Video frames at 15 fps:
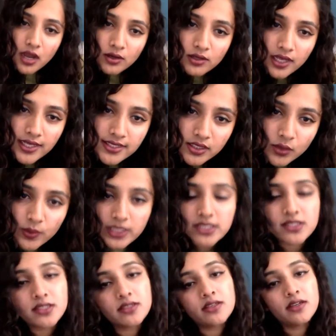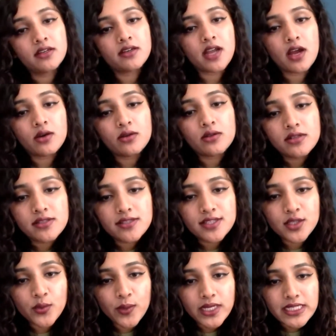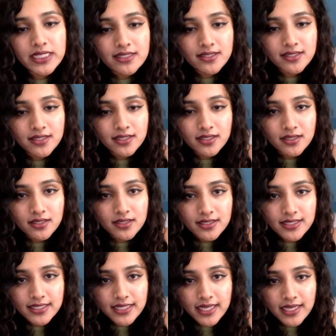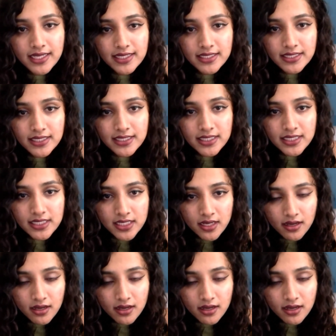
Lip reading: Rahul has a question. Rahul's question says,